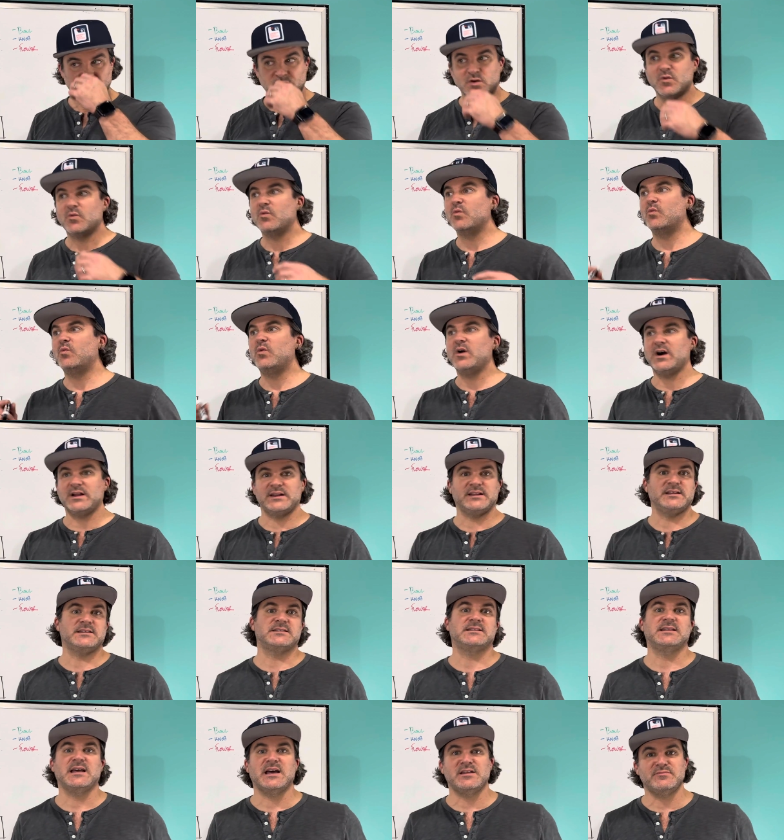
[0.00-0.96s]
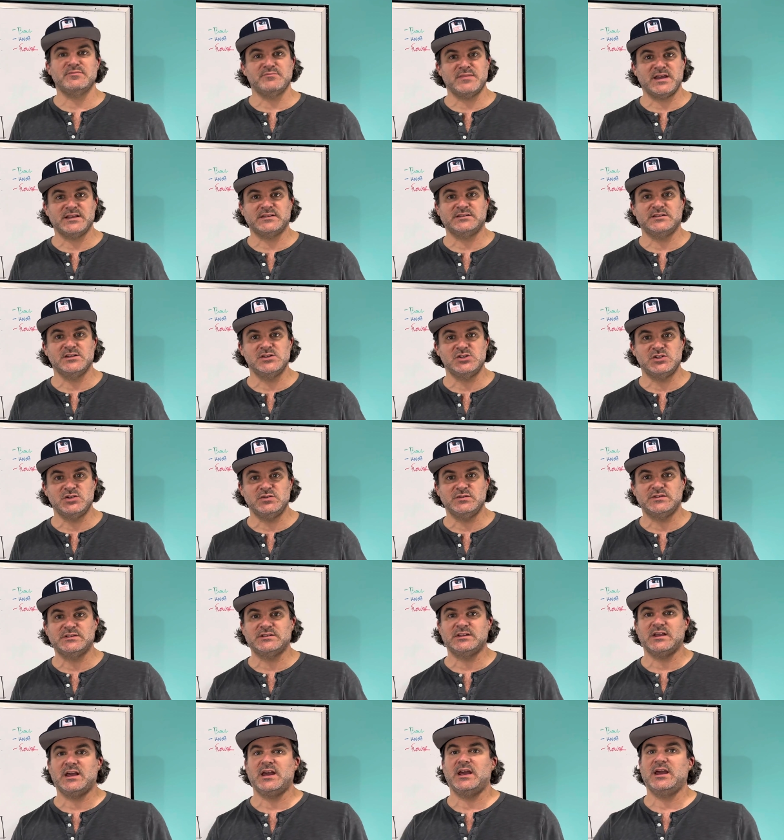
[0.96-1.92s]
What is that message, you
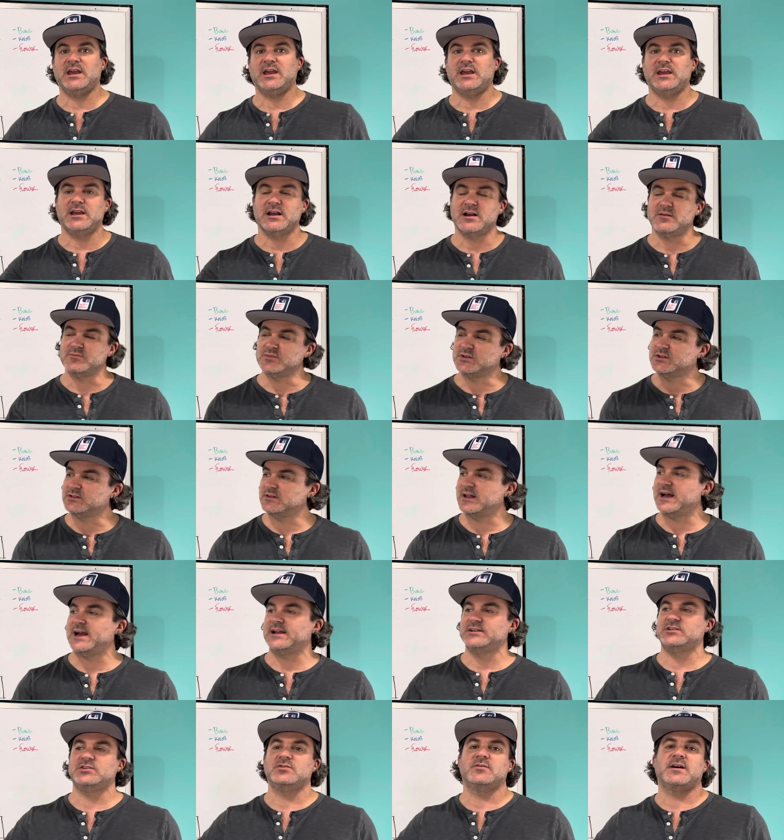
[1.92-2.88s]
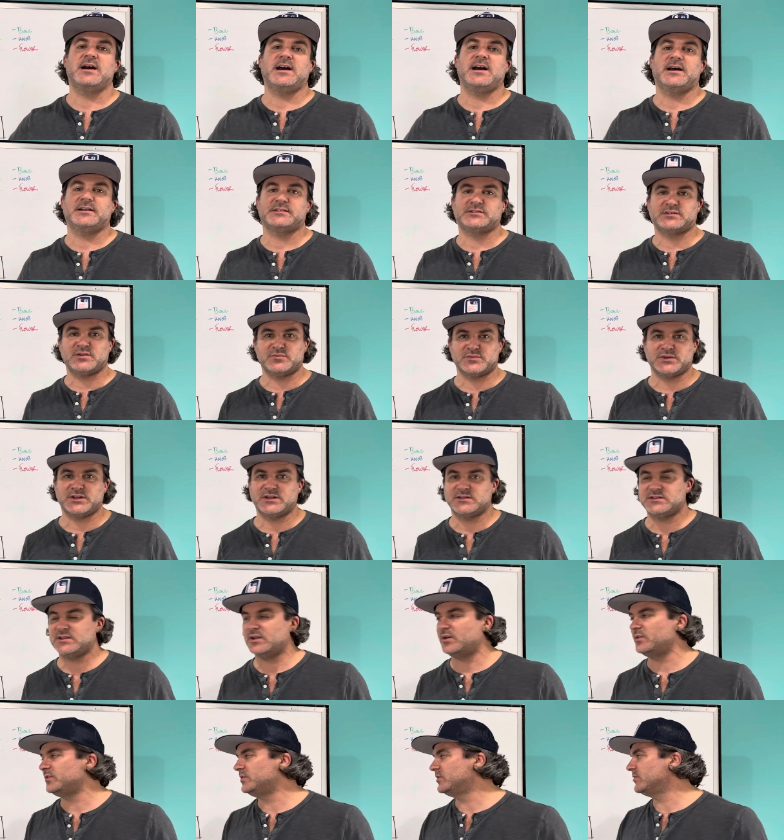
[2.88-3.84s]
say? I'm glad you asked. I'm going to
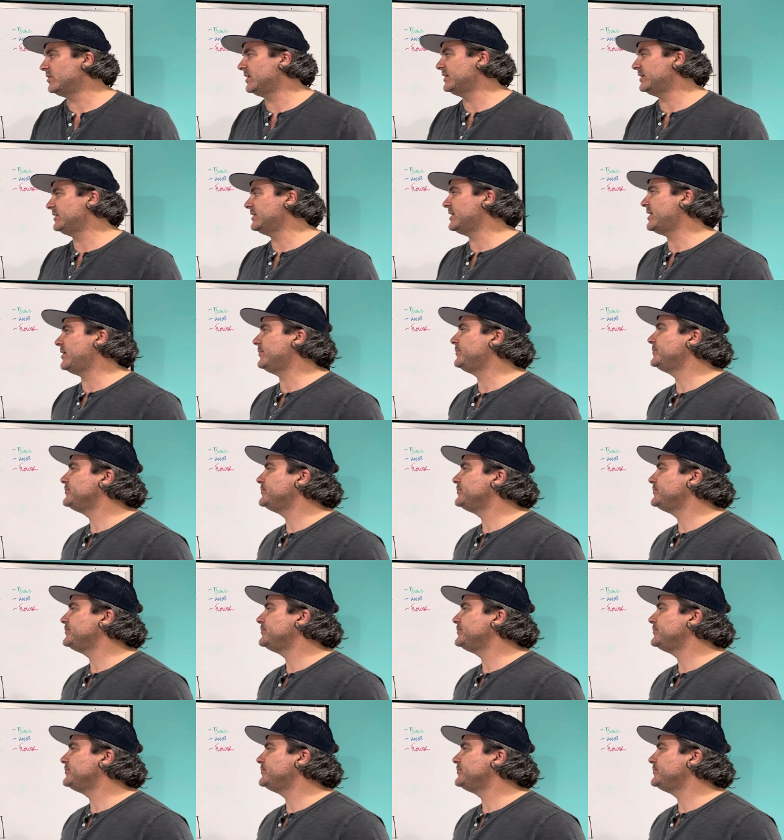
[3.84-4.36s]
tell you right now.